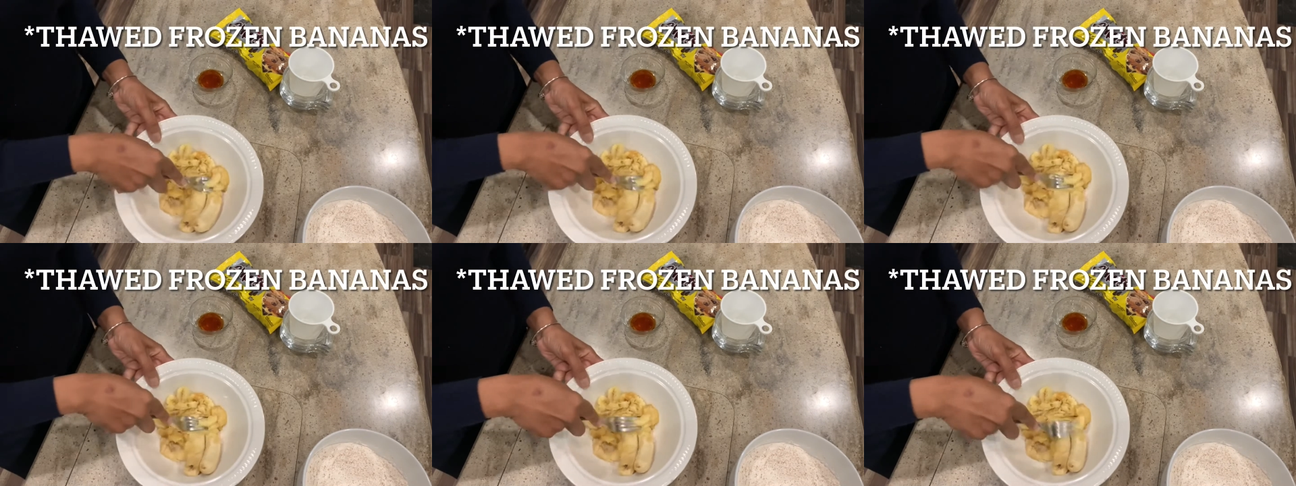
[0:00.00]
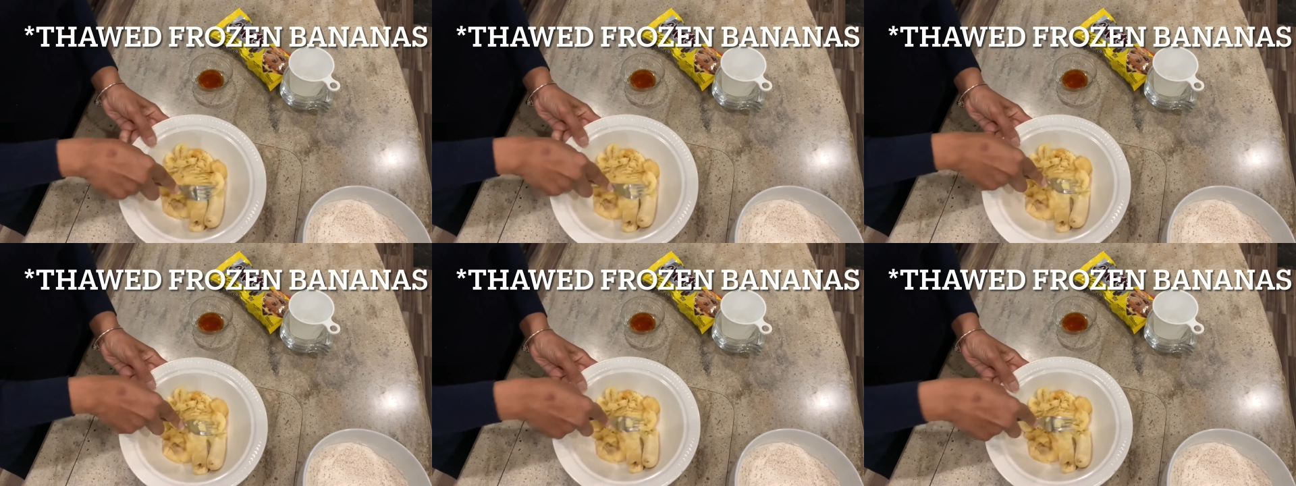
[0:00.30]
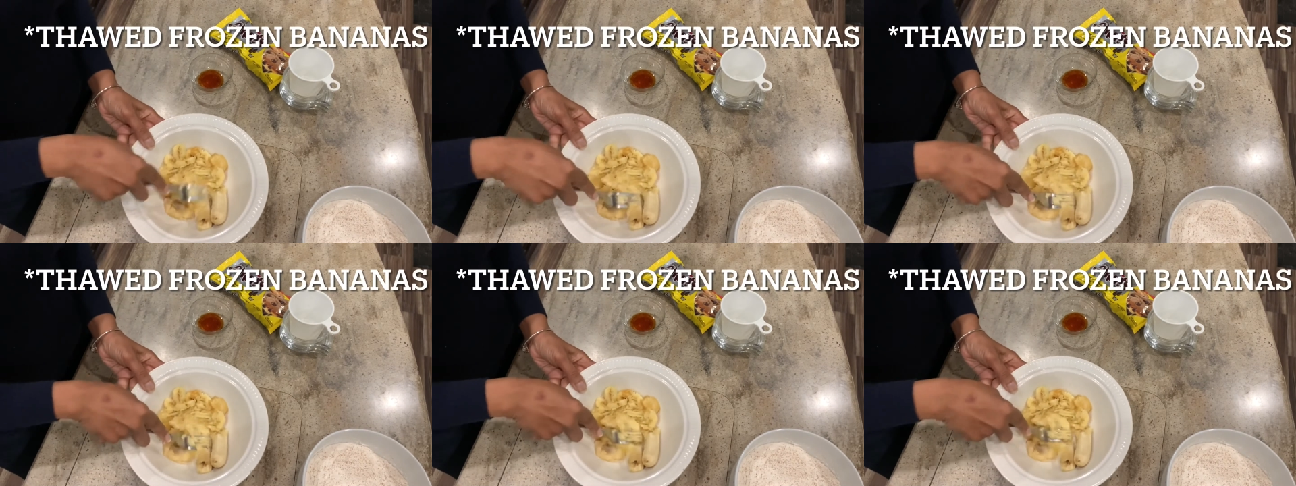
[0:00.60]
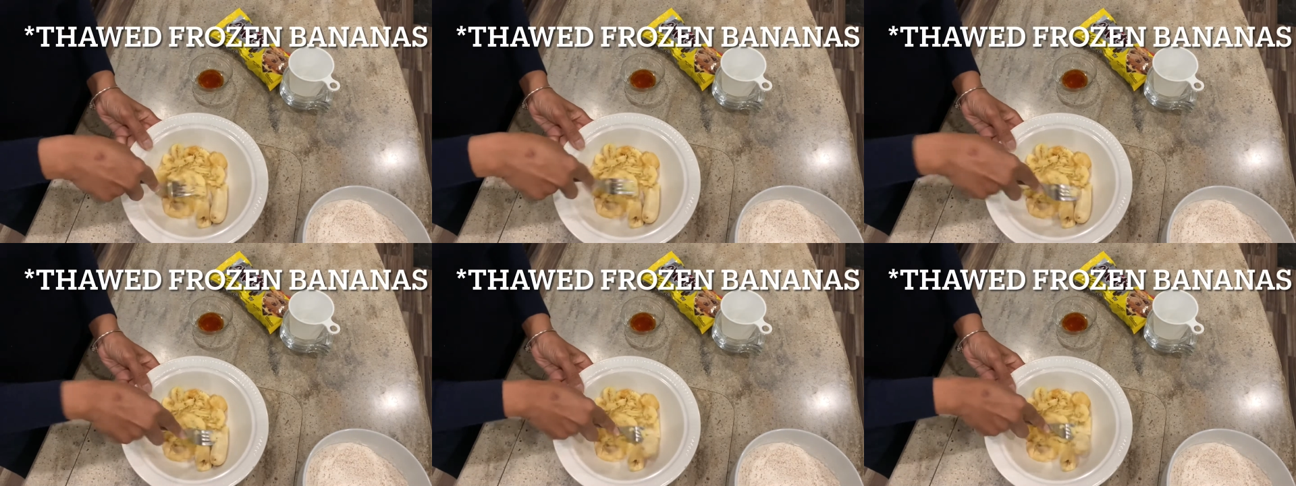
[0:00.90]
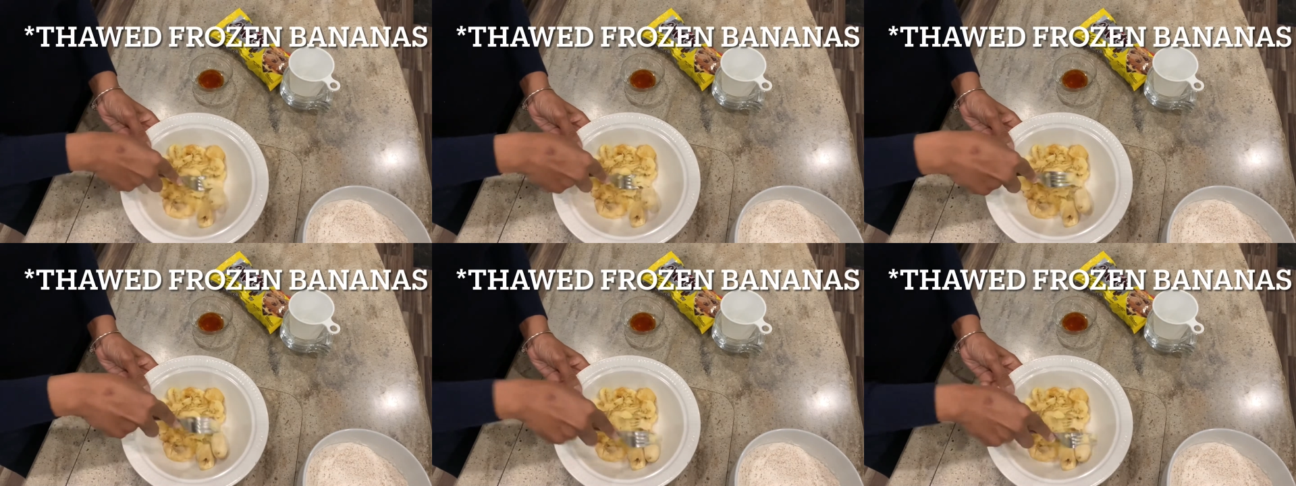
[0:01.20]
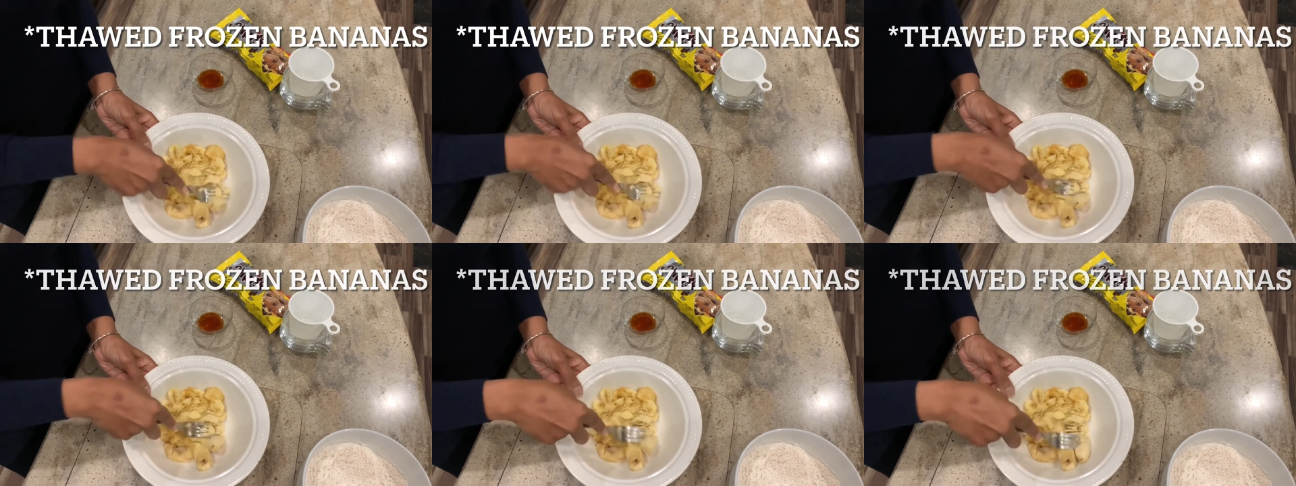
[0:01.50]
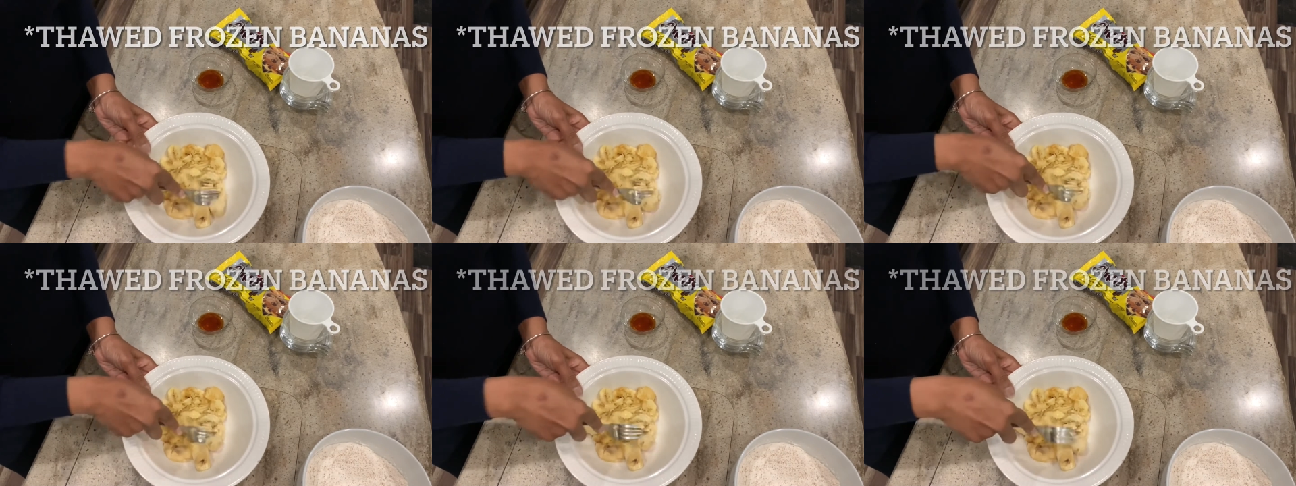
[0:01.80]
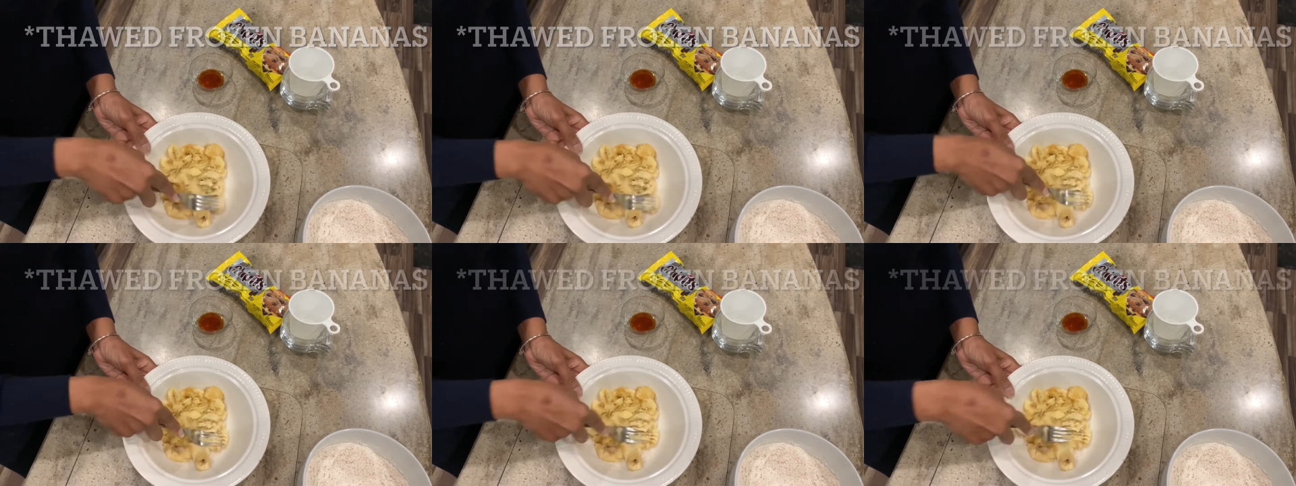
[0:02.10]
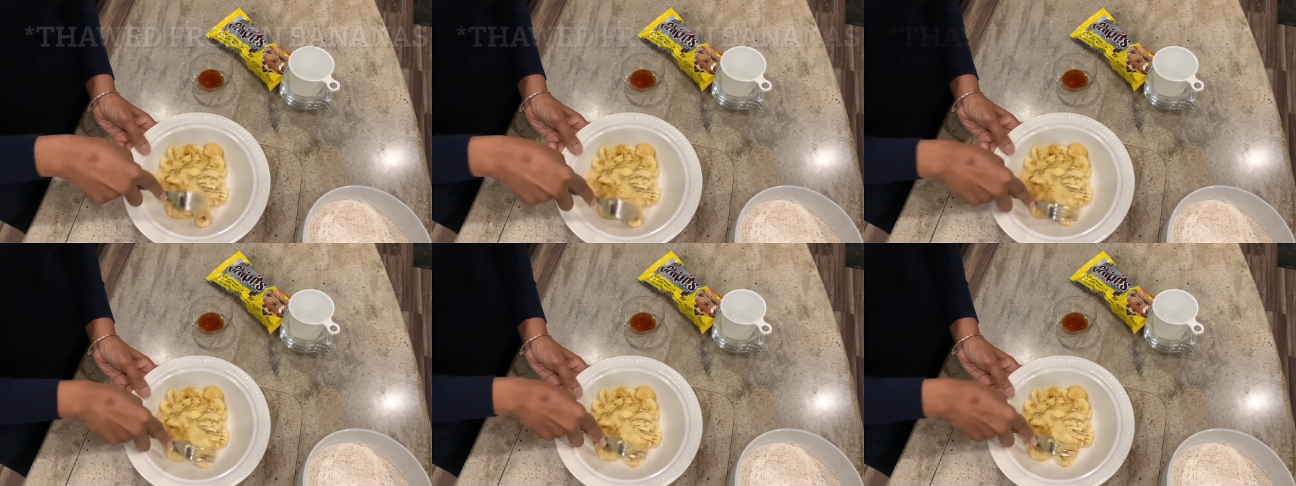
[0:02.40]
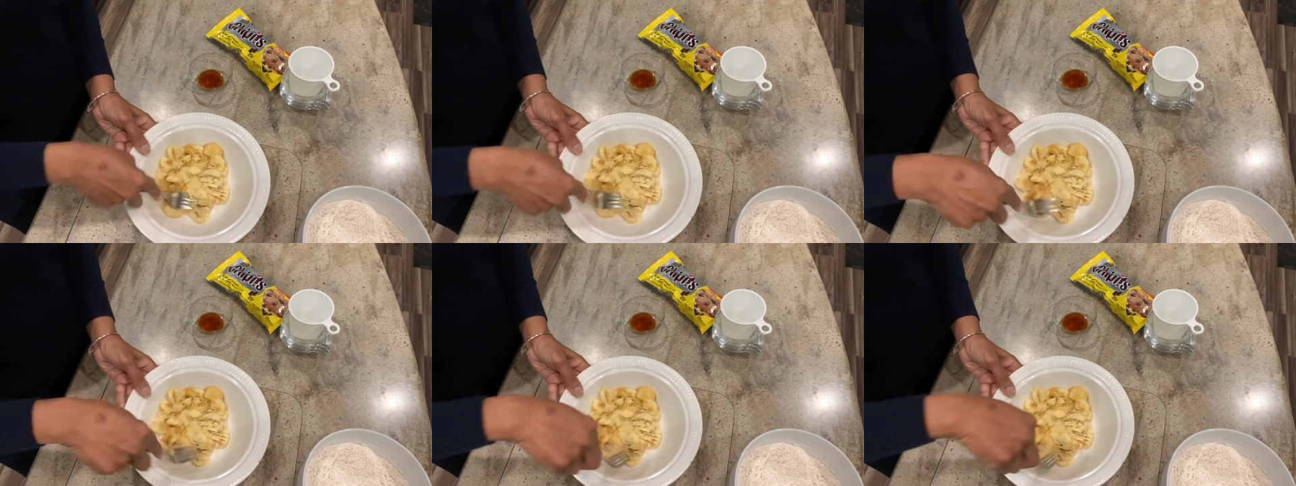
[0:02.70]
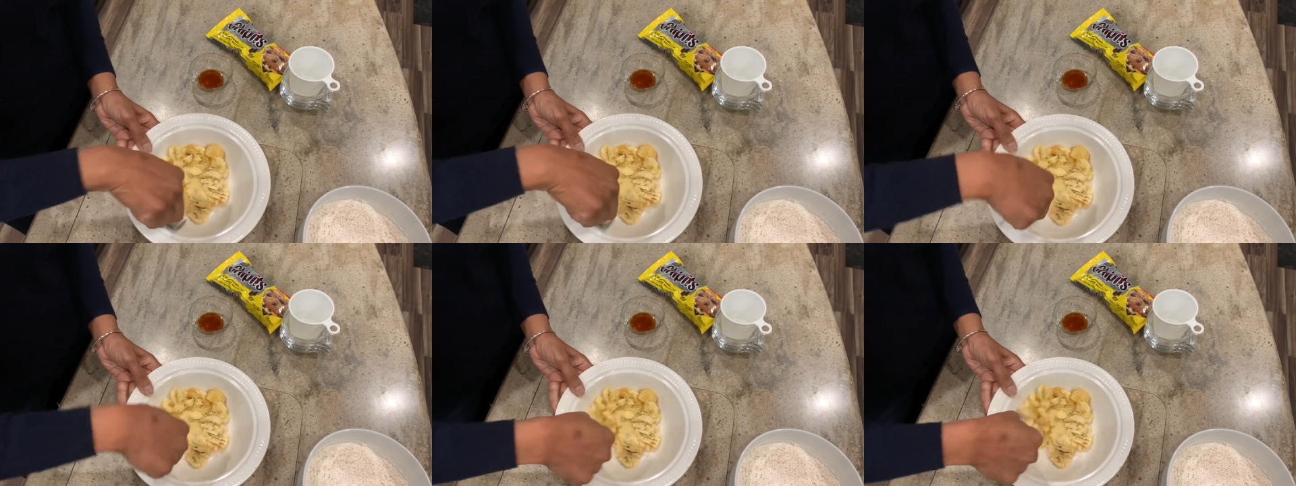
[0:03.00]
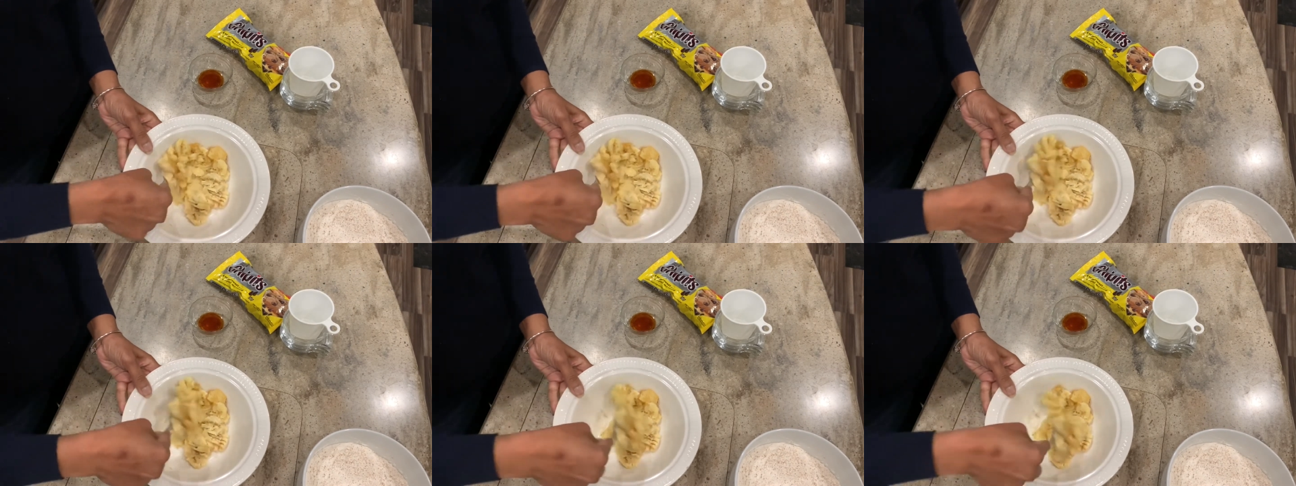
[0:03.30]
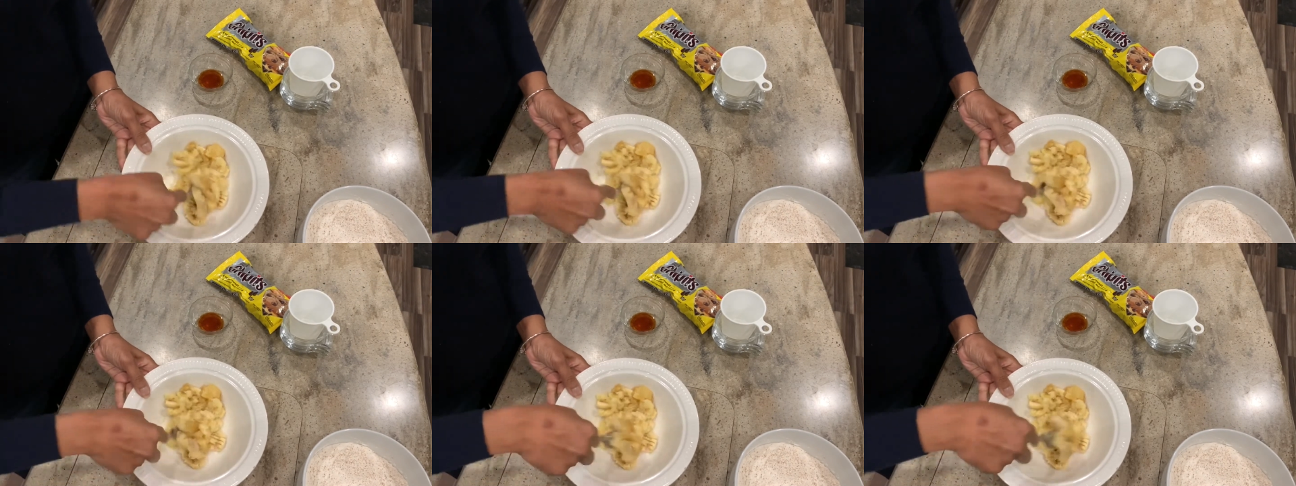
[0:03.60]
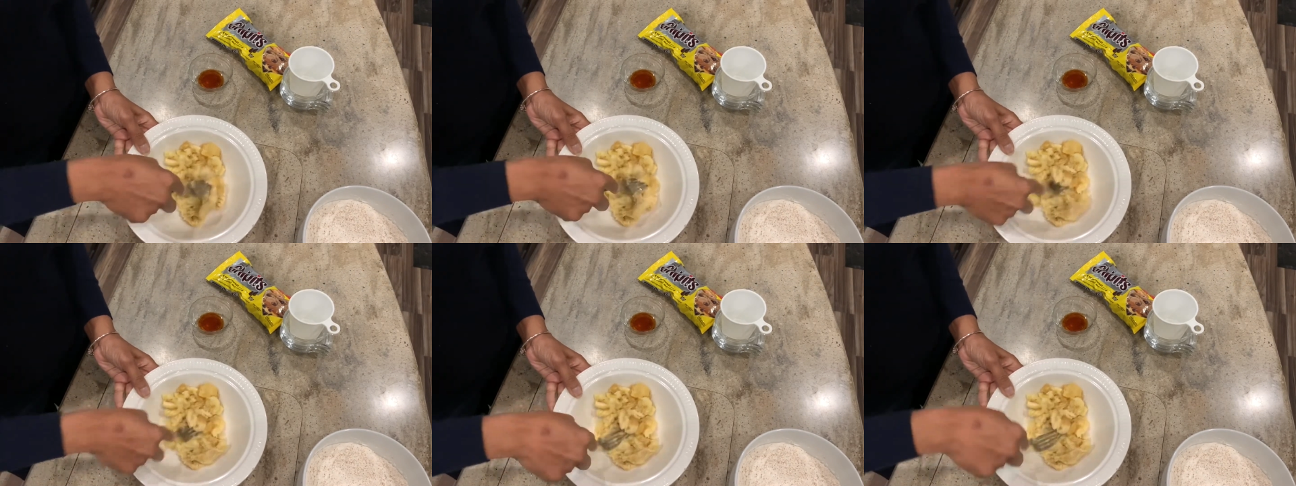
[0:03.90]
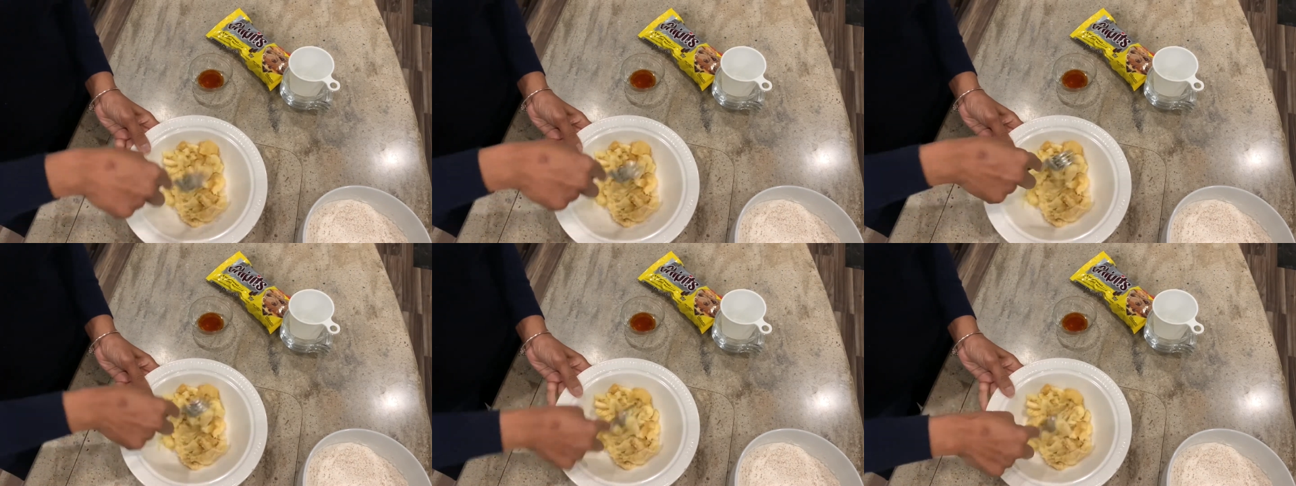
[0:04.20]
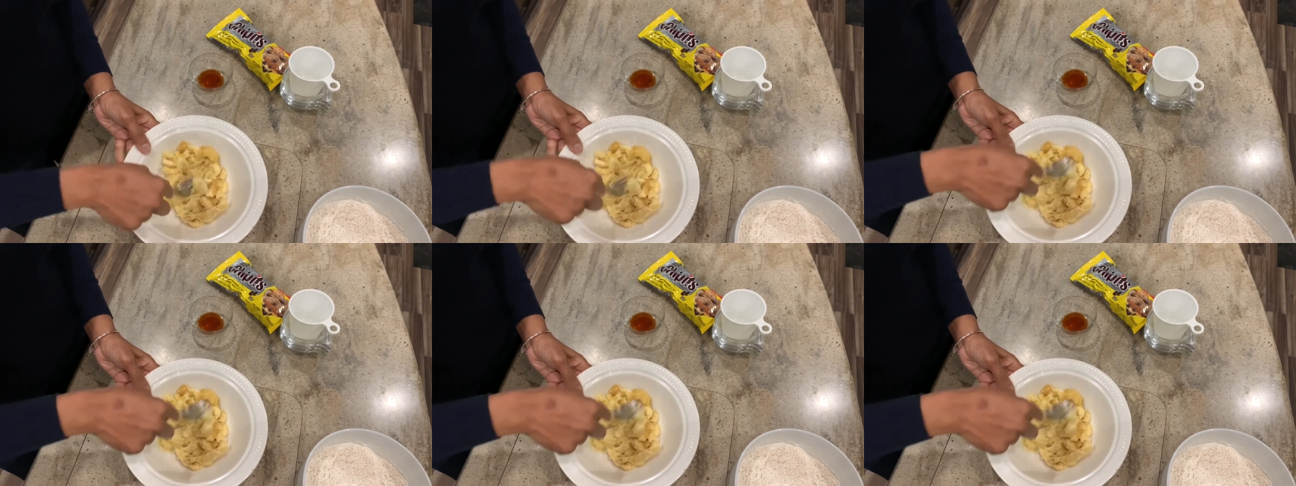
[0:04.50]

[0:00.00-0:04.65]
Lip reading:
(no speaker visible)